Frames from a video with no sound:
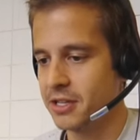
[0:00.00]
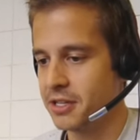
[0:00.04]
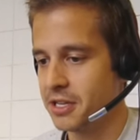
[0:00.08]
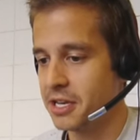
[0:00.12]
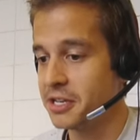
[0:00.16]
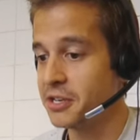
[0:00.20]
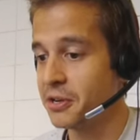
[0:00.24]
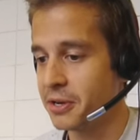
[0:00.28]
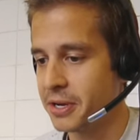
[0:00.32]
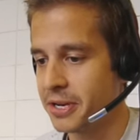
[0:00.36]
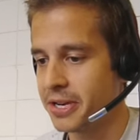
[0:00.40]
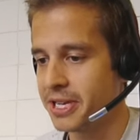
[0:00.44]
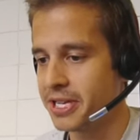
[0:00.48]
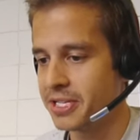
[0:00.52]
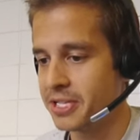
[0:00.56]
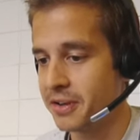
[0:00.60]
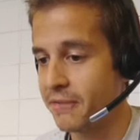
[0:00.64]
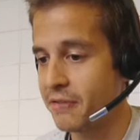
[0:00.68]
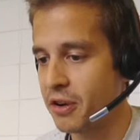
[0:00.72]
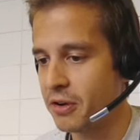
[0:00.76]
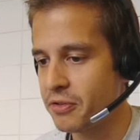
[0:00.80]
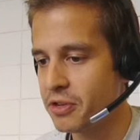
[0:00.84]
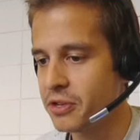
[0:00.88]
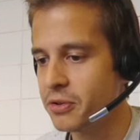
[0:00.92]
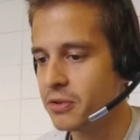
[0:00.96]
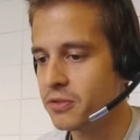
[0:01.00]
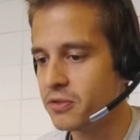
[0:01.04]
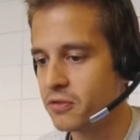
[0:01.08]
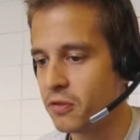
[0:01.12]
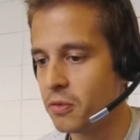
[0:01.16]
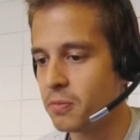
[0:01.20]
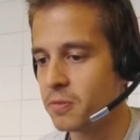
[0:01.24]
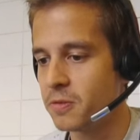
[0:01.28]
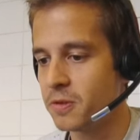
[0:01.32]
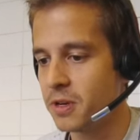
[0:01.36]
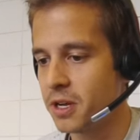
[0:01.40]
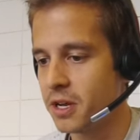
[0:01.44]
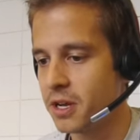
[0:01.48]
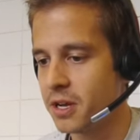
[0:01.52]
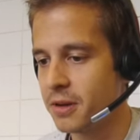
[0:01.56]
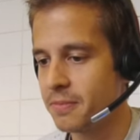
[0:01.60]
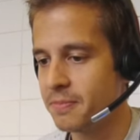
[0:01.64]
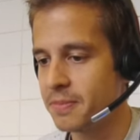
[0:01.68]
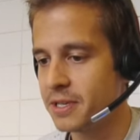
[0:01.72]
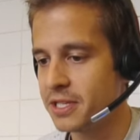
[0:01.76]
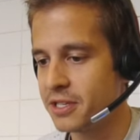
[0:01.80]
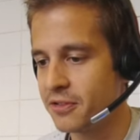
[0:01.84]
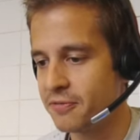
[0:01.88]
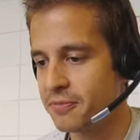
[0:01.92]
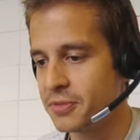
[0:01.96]
you can, it's a very useful uh,
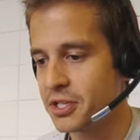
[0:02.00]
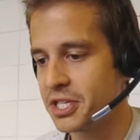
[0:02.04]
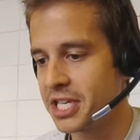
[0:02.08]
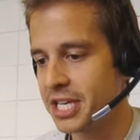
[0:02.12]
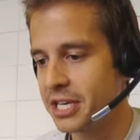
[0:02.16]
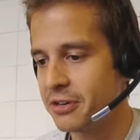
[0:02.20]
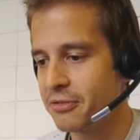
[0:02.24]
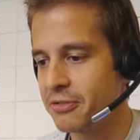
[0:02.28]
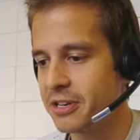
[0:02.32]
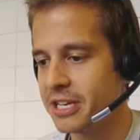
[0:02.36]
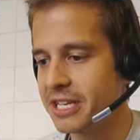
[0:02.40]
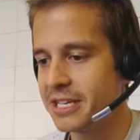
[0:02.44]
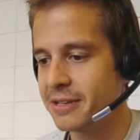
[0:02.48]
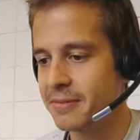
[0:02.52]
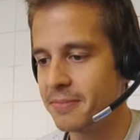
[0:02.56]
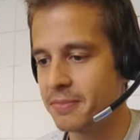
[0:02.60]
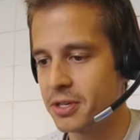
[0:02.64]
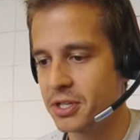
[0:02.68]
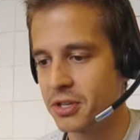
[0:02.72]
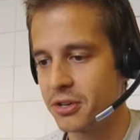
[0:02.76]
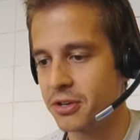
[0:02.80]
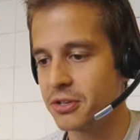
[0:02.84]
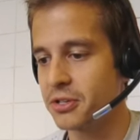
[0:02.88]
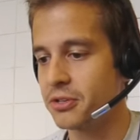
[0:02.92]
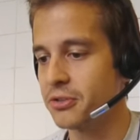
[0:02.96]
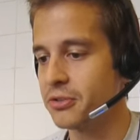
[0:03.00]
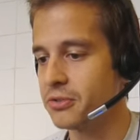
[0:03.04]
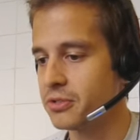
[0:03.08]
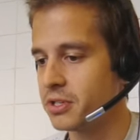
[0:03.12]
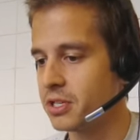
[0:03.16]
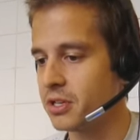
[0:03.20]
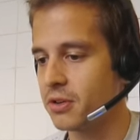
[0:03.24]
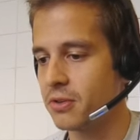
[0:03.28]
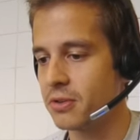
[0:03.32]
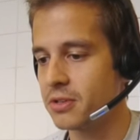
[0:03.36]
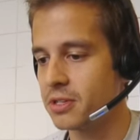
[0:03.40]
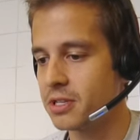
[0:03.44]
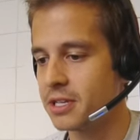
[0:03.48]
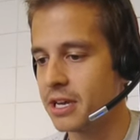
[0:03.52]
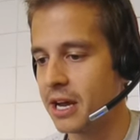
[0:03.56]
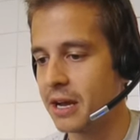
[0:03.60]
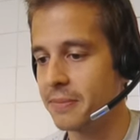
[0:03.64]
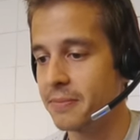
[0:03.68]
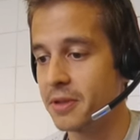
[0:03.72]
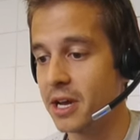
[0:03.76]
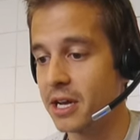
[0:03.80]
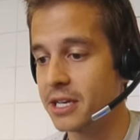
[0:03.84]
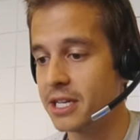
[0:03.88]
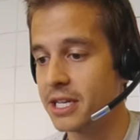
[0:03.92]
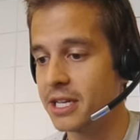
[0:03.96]
piece of machinery, but you don't use it all the
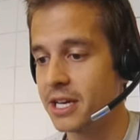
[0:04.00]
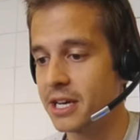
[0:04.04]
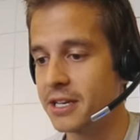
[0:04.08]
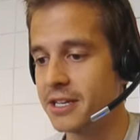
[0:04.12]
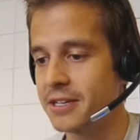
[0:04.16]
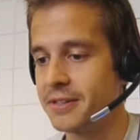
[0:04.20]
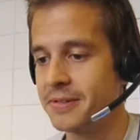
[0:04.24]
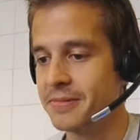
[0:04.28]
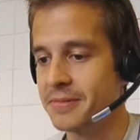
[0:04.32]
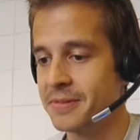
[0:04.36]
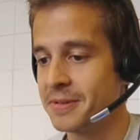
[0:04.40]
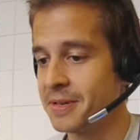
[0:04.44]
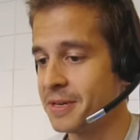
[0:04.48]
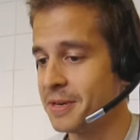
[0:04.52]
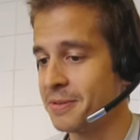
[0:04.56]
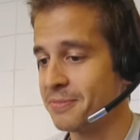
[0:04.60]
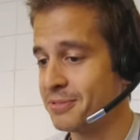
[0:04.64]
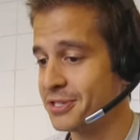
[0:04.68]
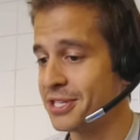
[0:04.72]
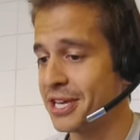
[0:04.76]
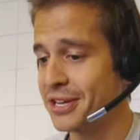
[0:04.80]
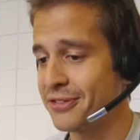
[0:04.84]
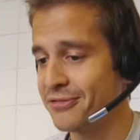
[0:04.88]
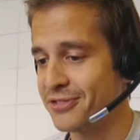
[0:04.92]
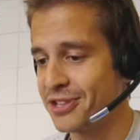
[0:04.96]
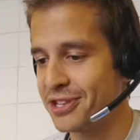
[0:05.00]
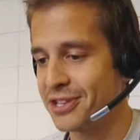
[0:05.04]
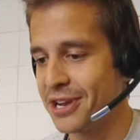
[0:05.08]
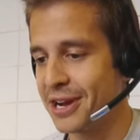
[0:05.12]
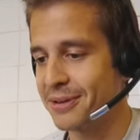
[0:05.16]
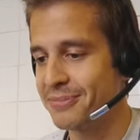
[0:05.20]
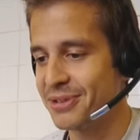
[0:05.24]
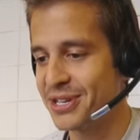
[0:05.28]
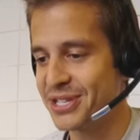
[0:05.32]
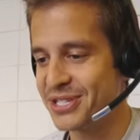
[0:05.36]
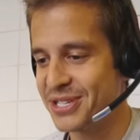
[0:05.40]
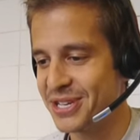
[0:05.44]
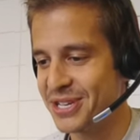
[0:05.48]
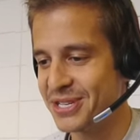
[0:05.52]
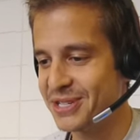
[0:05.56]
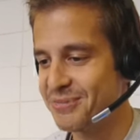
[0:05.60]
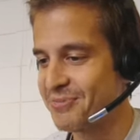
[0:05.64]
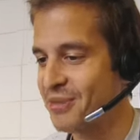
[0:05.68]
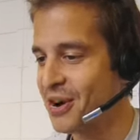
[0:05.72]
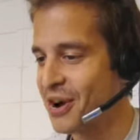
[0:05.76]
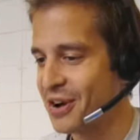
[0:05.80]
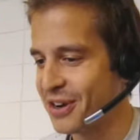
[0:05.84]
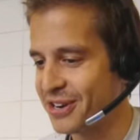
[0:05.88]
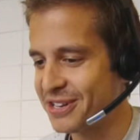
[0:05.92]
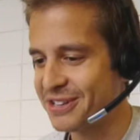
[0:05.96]
time. 99% of the time it's, it's
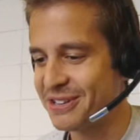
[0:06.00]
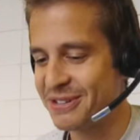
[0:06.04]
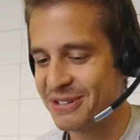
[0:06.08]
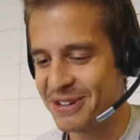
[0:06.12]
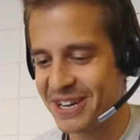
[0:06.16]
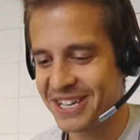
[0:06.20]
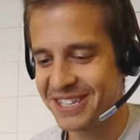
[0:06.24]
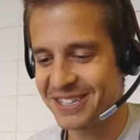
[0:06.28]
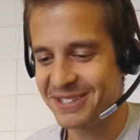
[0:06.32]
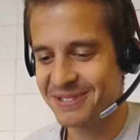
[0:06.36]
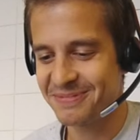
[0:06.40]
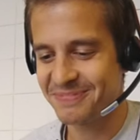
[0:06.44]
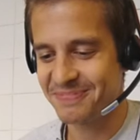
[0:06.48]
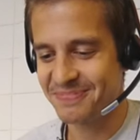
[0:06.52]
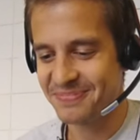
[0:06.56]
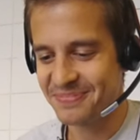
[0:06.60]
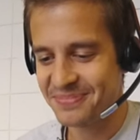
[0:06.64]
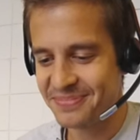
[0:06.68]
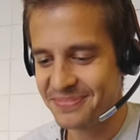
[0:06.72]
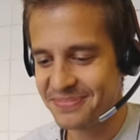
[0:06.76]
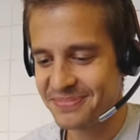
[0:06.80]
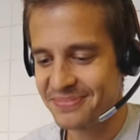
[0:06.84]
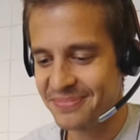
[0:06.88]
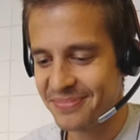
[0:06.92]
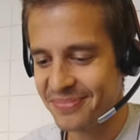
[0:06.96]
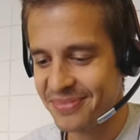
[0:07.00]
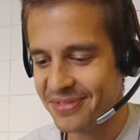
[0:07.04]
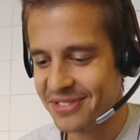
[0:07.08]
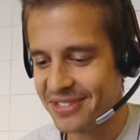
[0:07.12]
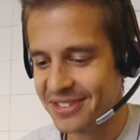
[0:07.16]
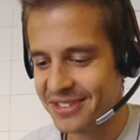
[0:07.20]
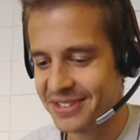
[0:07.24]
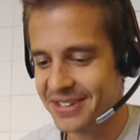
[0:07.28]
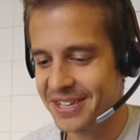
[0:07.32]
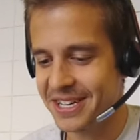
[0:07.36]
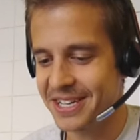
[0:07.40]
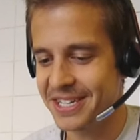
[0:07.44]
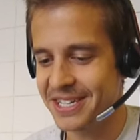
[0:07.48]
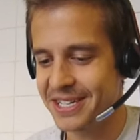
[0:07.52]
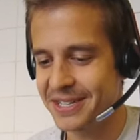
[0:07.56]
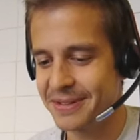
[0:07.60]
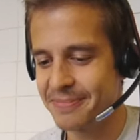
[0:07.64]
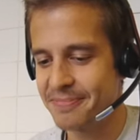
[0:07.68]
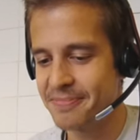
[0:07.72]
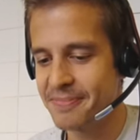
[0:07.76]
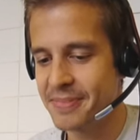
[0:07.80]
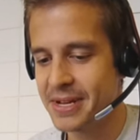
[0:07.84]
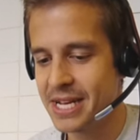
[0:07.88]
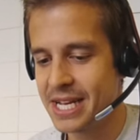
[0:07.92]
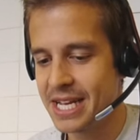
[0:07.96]
parked, right?
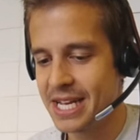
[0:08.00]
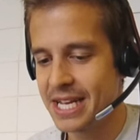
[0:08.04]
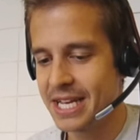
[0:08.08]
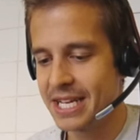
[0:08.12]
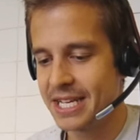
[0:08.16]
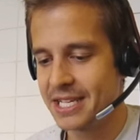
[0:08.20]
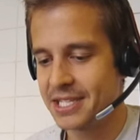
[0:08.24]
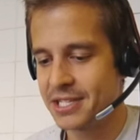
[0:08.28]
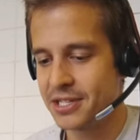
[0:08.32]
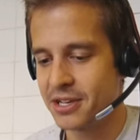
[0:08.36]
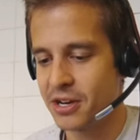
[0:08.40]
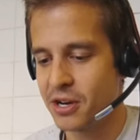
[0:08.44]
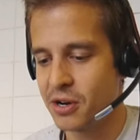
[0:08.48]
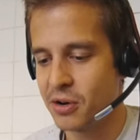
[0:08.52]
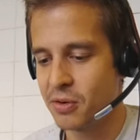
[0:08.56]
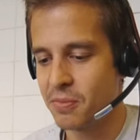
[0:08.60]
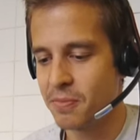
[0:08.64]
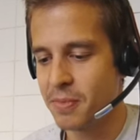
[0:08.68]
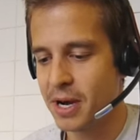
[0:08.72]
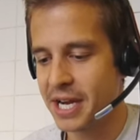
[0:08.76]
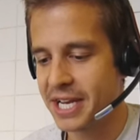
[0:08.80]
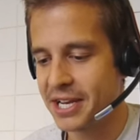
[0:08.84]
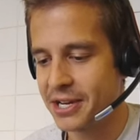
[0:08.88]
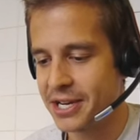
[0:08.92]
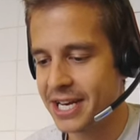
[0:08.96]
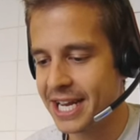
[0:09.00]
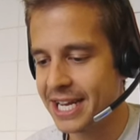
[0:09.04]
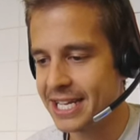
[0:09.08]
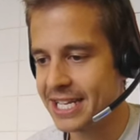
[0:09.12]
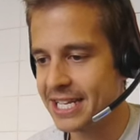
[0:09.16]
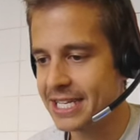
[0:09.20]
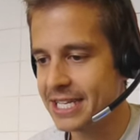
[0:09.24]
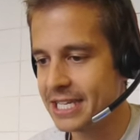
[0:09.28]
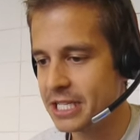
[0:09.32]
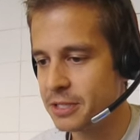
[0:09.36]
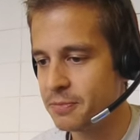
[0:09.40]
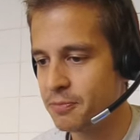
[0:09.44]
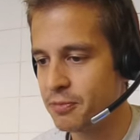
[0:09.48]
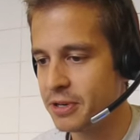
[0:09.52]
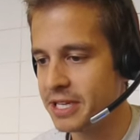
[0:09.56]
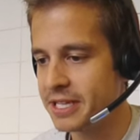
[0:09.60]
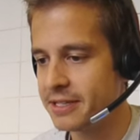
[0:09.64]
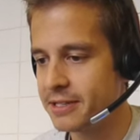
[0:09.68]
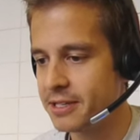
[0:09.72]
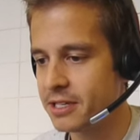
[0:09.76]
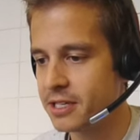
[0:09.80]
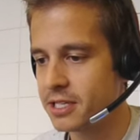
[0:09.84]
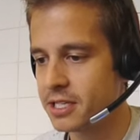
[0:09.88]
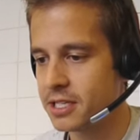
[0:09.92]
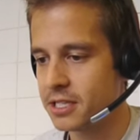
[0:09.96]
Um, so by connecting these
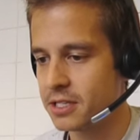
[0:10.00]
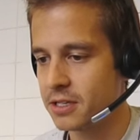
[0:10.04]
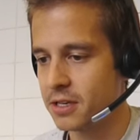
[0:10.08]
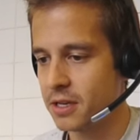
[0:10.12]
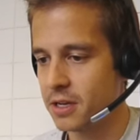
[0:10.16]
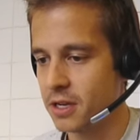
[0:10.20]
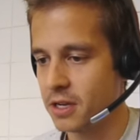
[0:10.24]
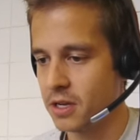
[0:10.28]
printers